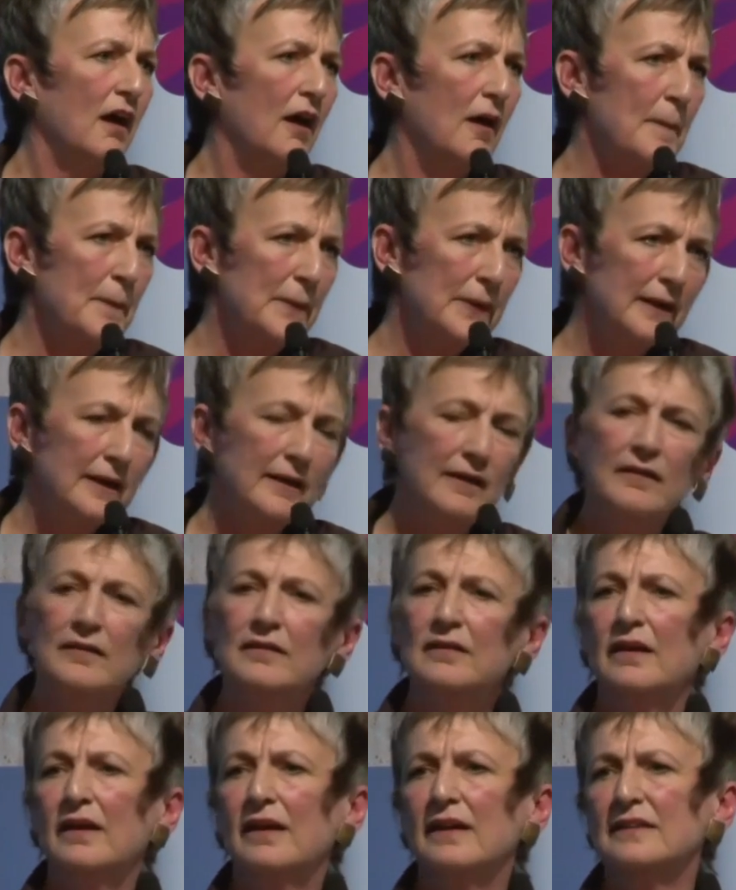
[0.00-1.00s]
a
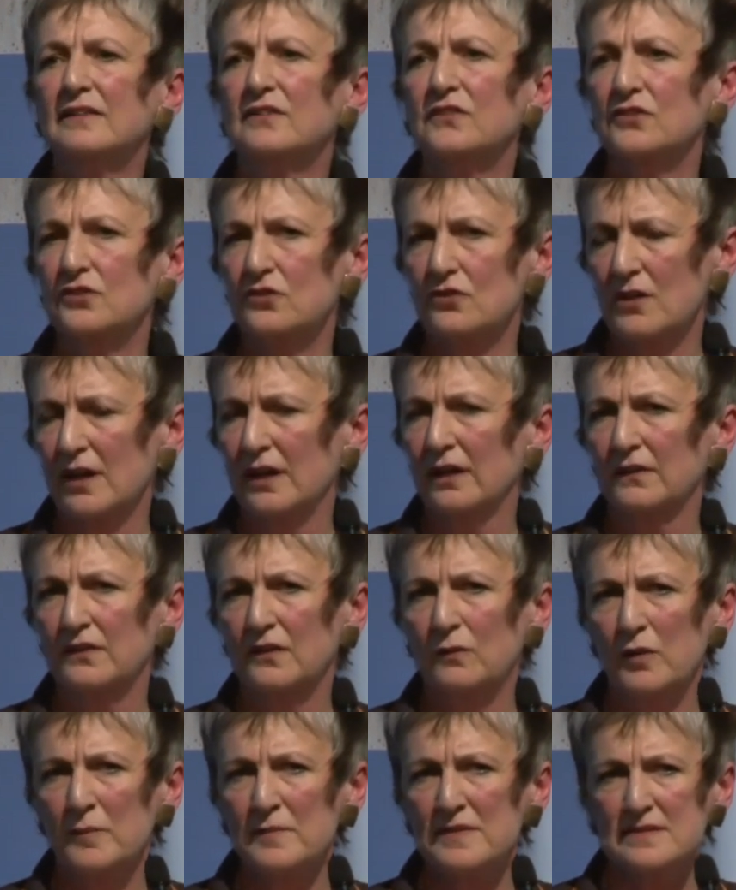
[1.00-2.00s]
power and a strength
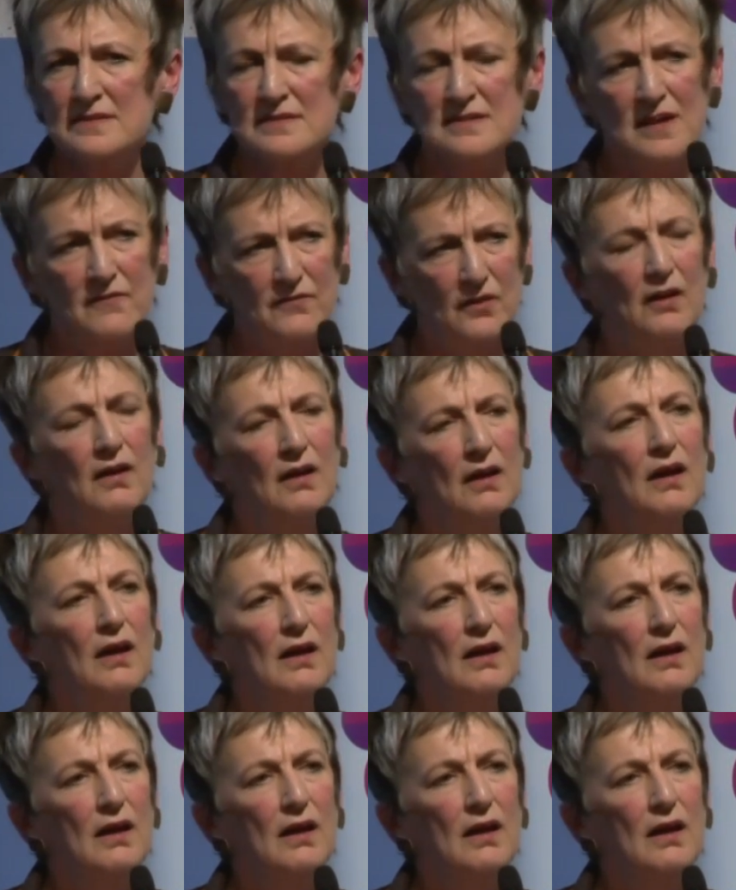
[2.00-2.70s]
that we must never